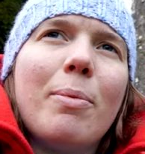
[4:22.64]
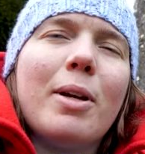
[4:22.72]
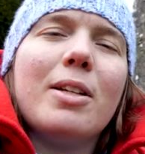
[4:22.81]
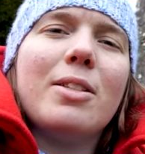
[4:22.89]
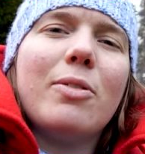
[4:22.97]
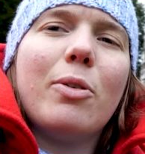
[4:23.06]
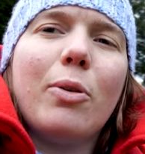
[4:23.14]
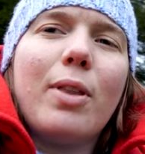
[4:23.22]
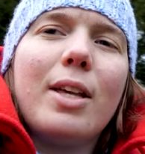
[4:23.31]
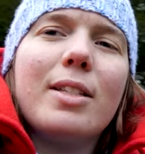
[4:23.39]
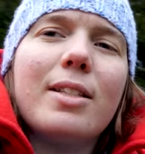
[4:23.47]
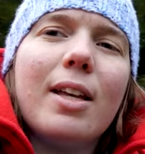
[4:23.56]
because you've got
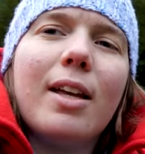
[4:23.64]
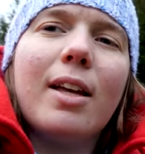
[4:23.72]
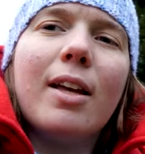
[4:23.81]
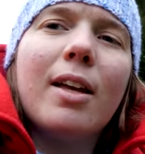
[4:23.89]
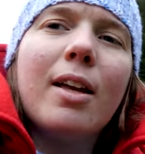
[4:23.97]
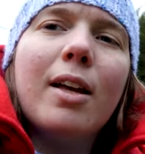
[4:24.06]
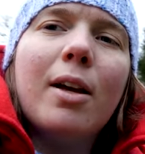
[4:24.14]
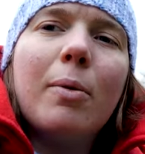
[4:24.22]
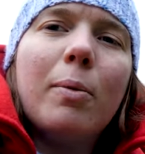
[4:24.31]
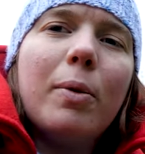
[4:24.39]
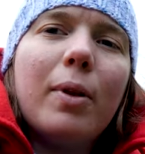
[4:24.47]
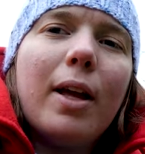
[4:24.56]
this
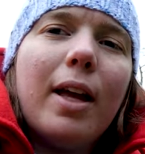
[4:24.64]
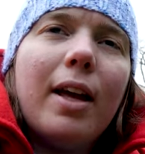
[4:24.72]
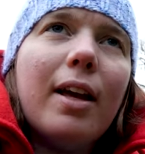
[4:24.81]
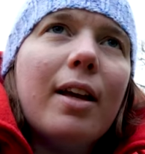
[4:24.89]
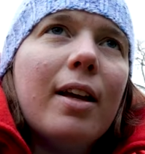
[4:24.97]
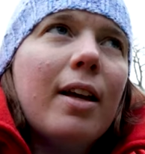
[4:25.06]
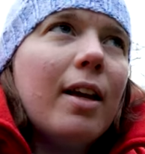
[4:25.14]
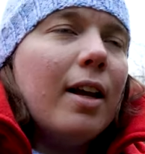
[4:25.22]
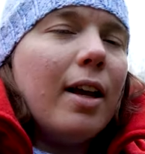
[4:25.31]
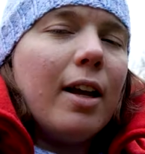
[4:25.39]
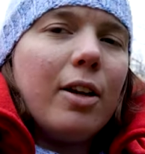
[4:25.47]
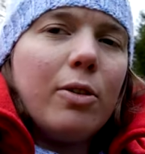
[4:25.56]
wall here and